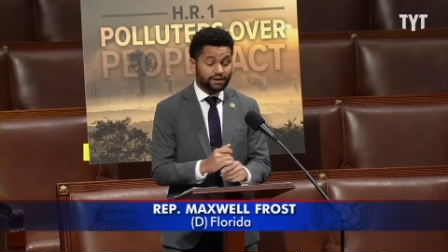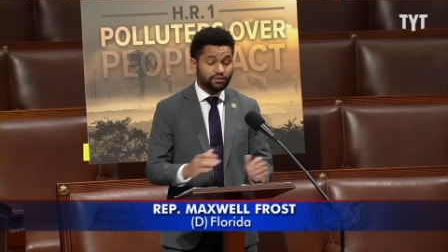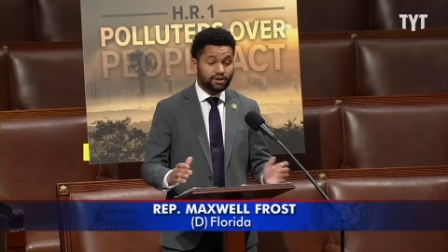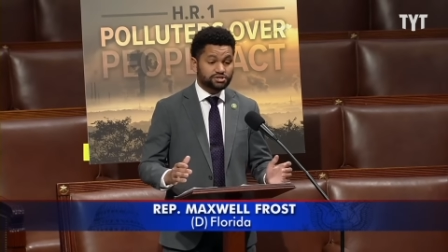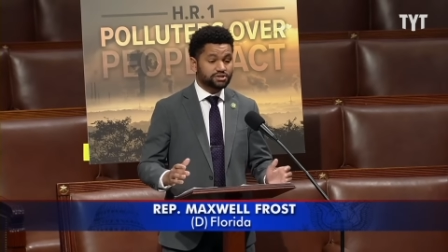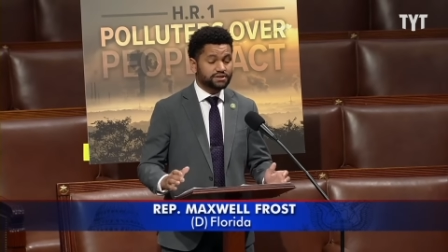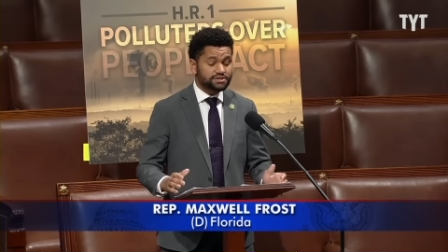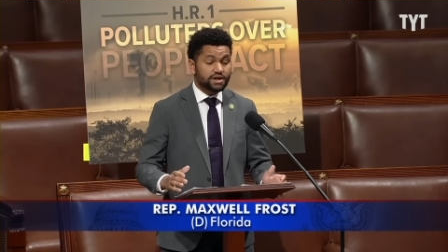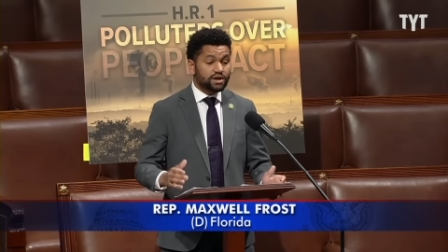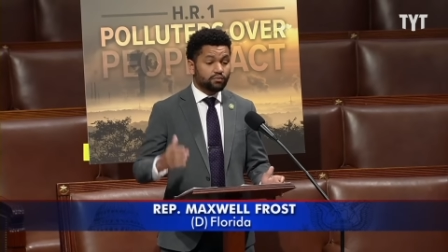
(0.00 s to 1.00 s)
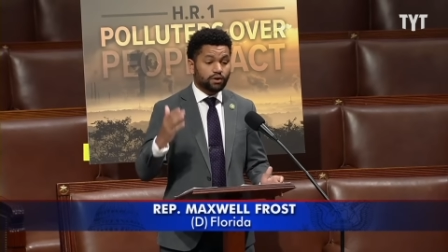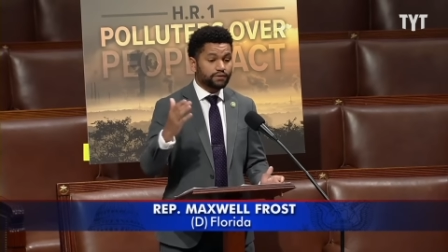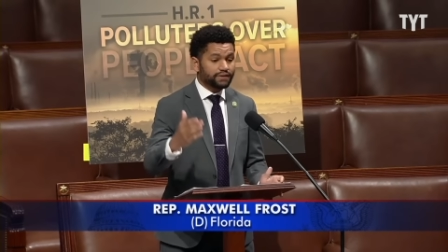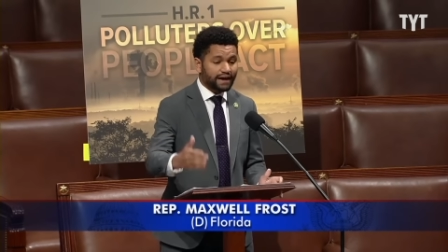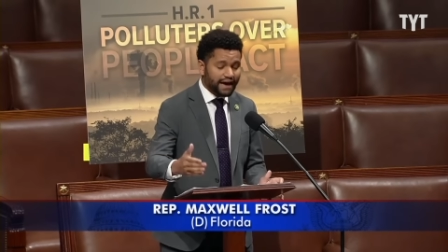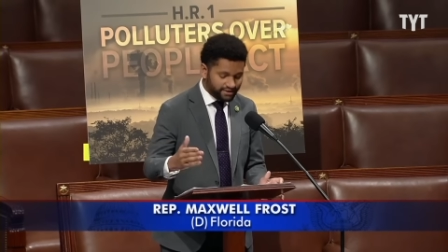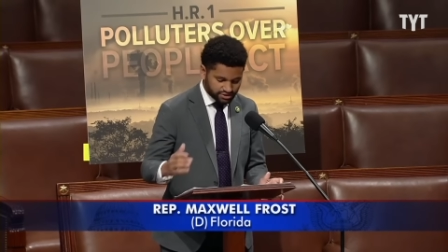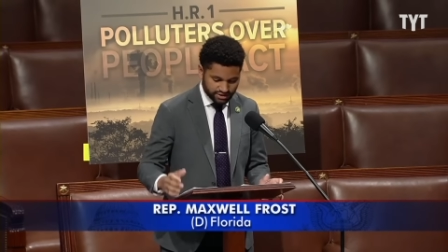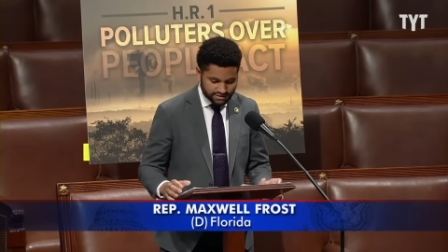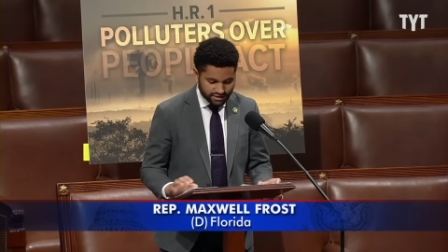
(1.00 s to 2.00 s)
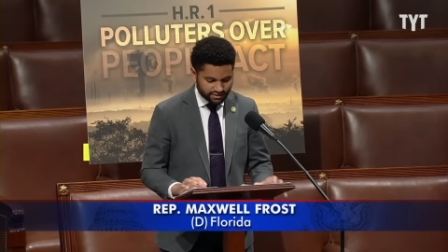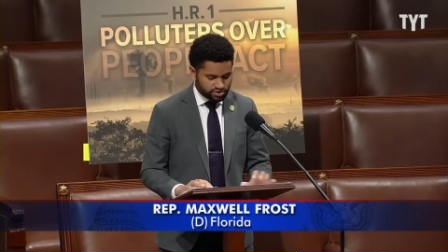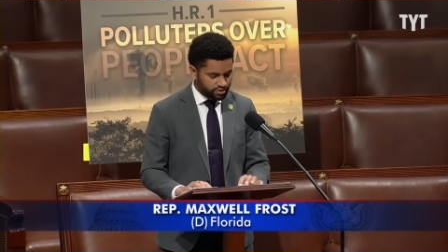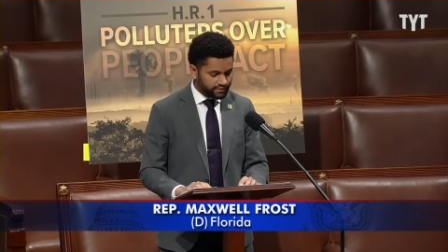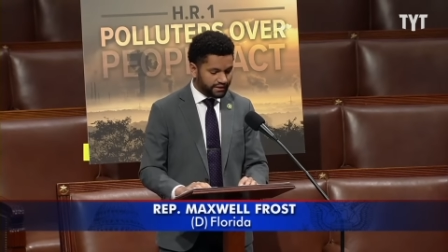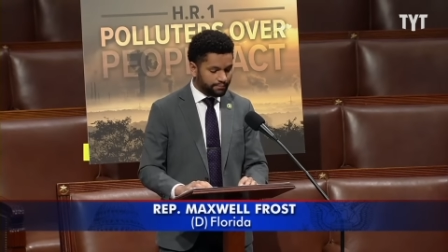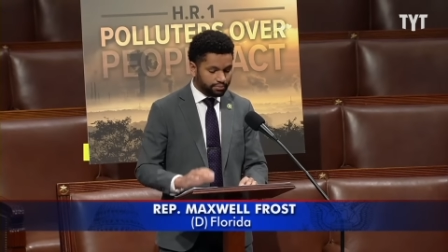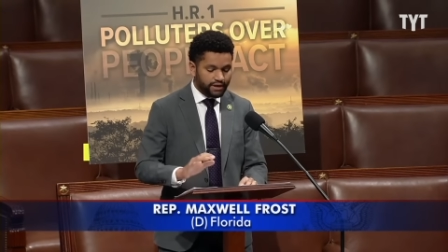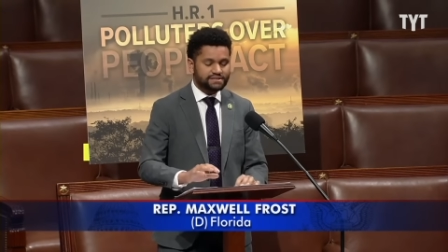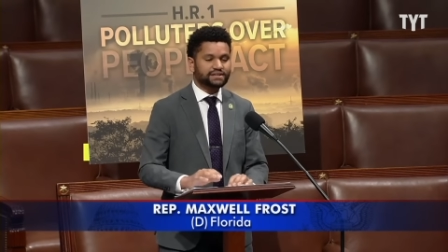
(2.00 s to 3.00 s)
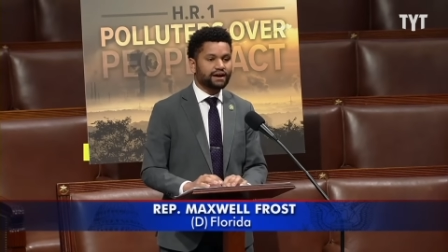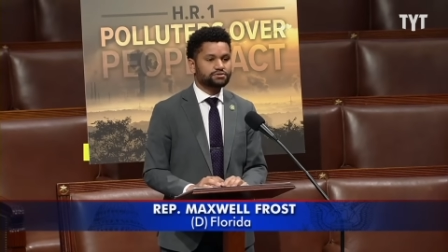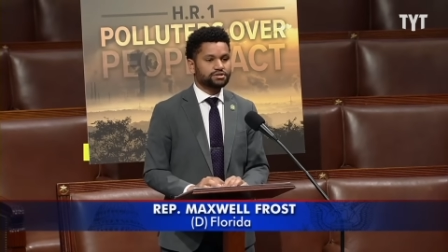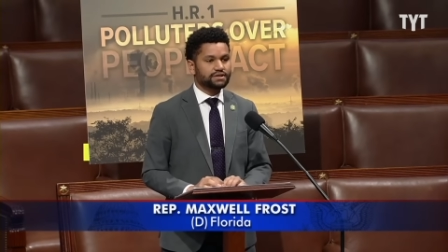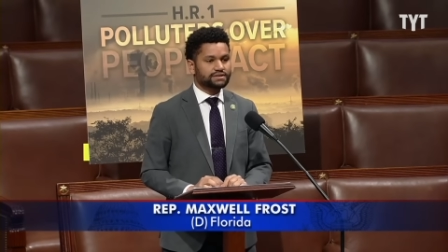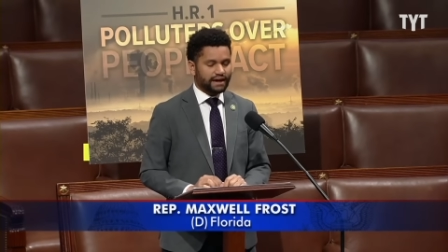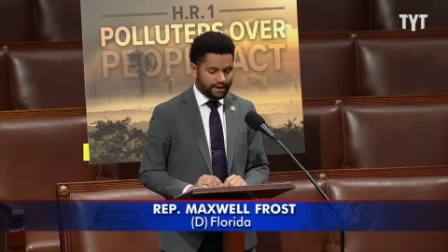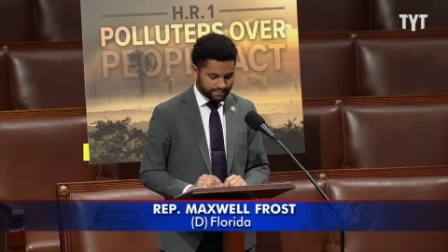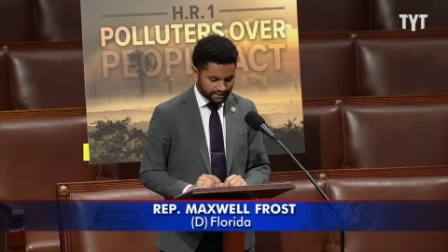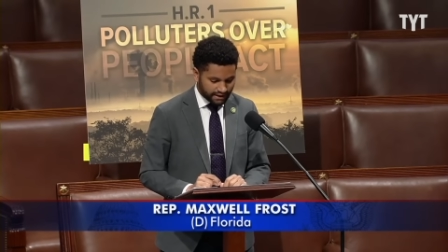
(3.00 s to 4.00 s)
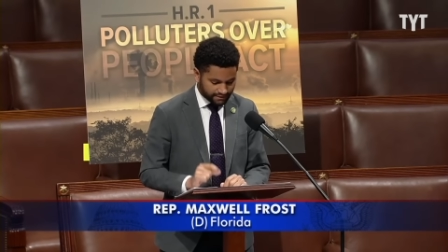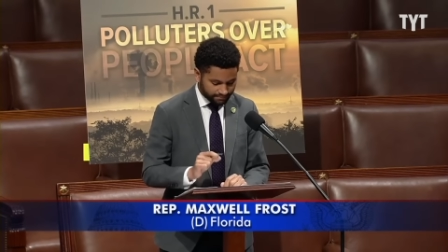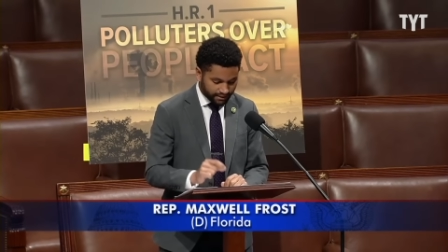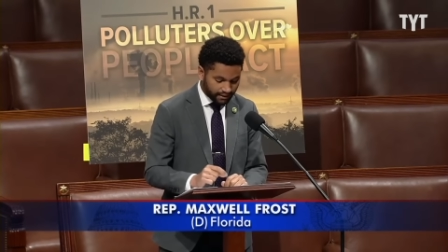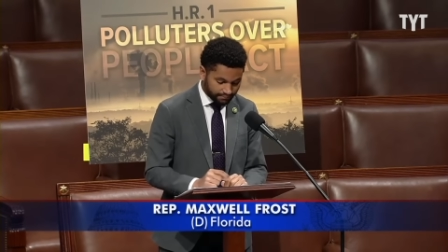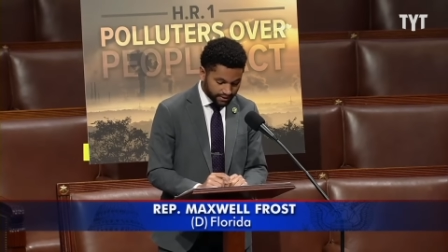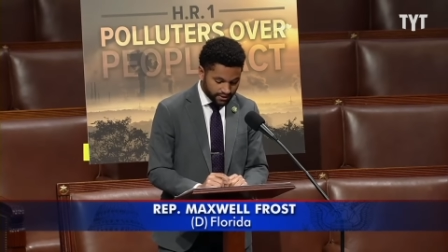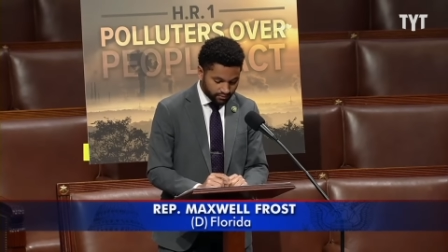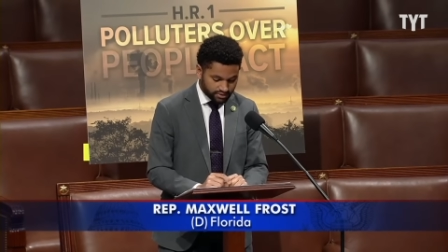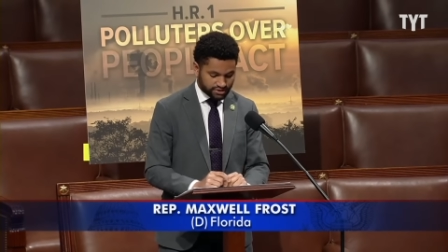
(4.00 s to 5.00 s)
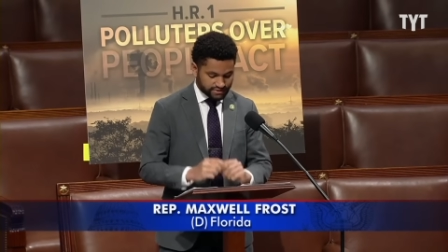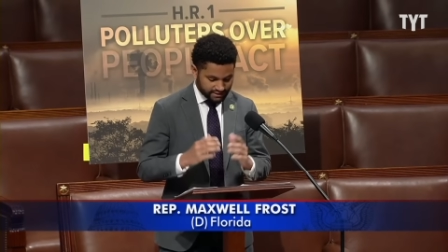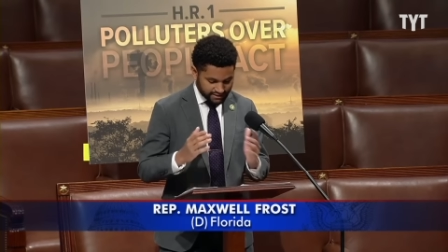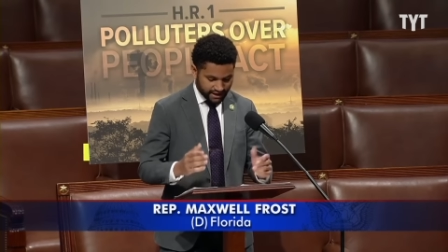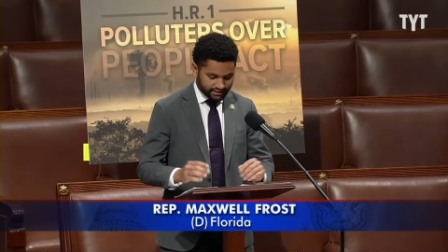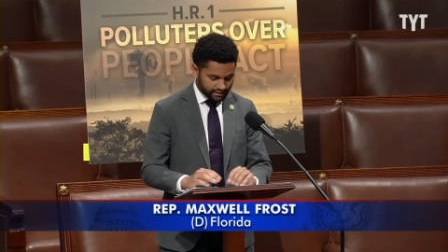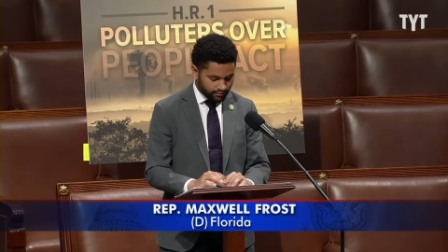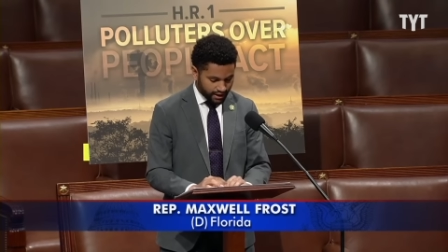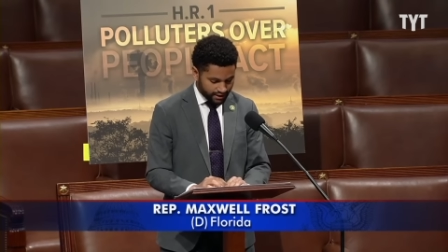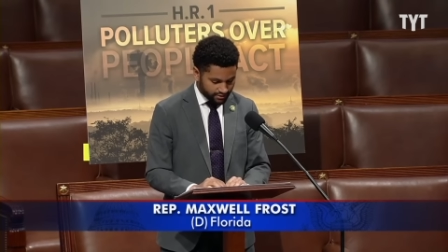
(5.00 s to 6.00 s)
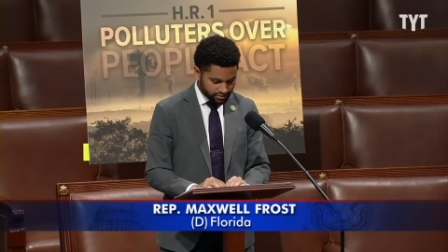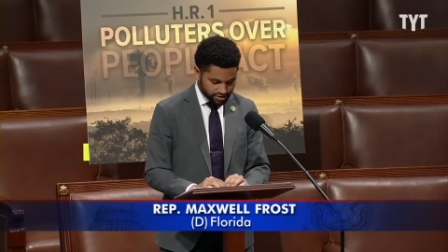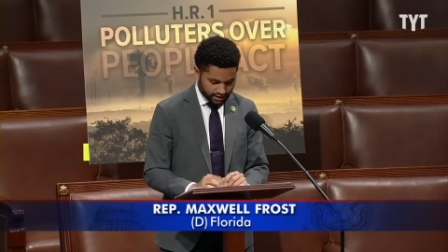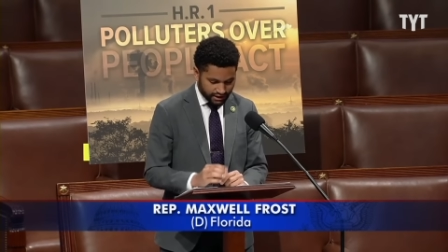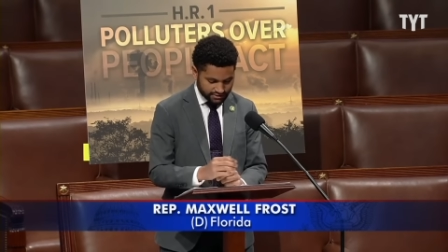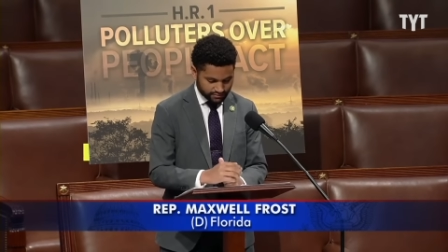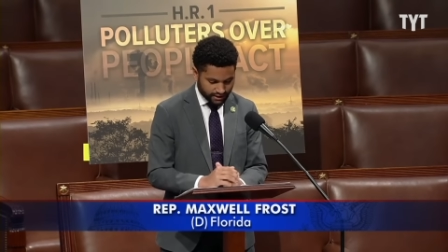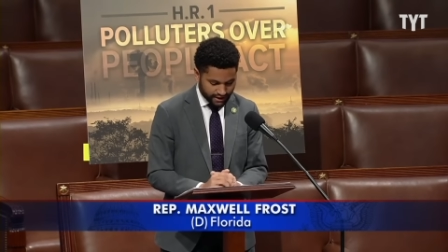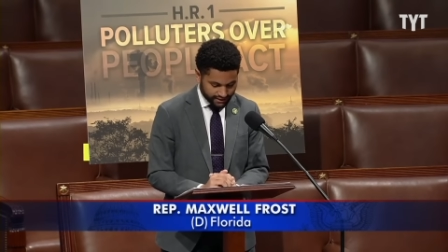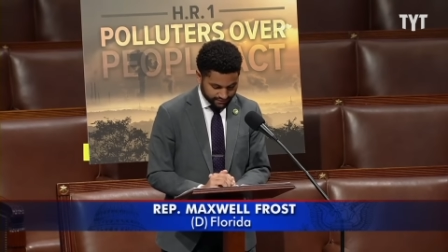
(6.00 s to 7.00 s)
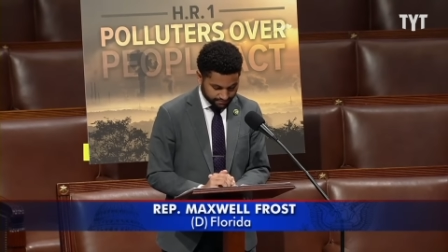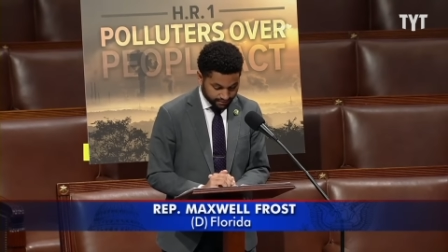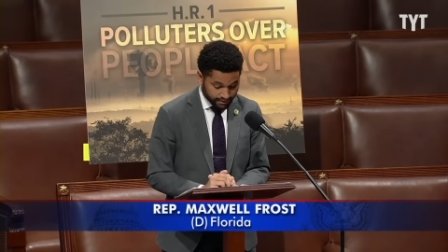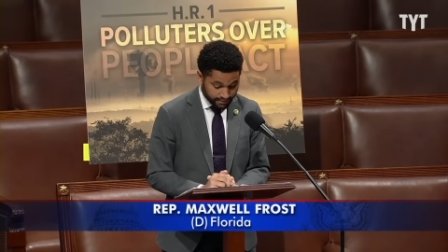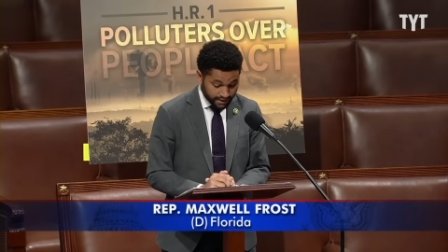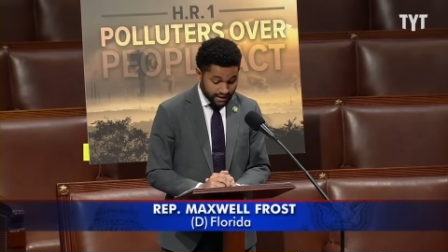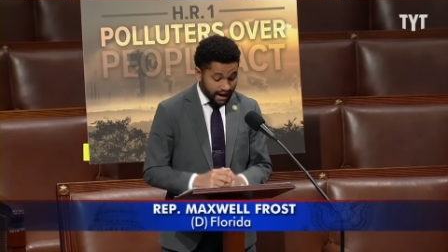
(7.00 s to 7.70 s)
And my question is, where are the actions on ensuring that price gouging isn't happening at the pump, which is exactly why energy costs were high at the pump?